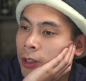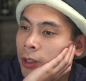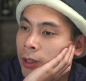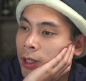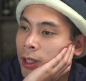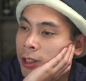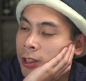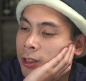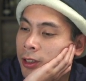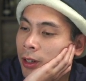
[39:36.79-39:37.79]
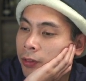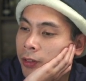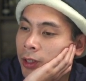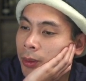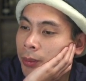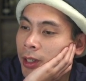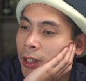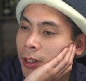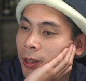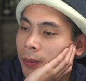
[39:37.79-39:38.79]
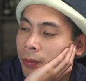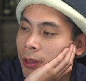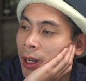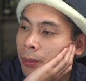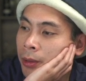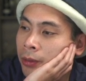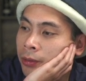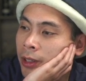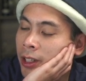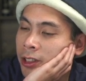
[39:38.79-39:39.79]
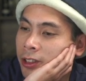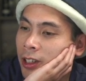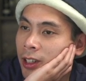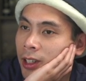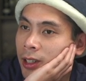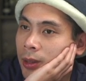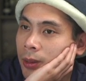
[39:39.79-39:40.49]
Oh yeah, this is definitely my type of aesthetic.